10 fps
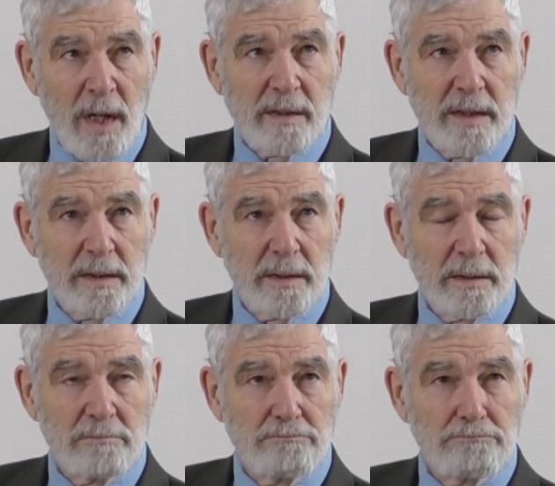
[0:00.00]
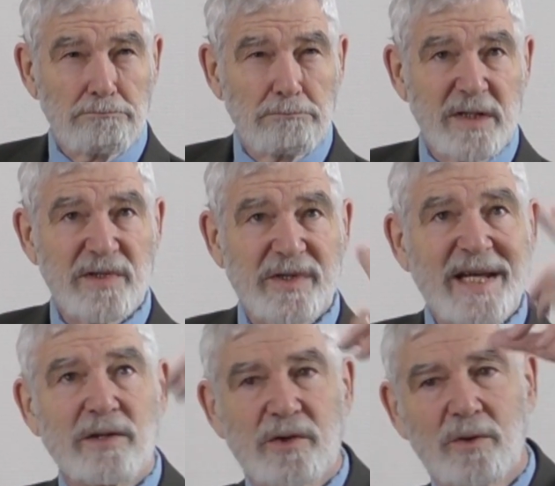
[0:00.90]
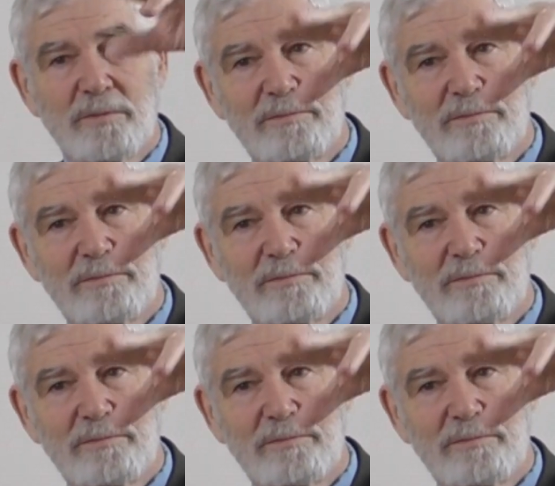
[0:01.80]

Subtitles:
The state,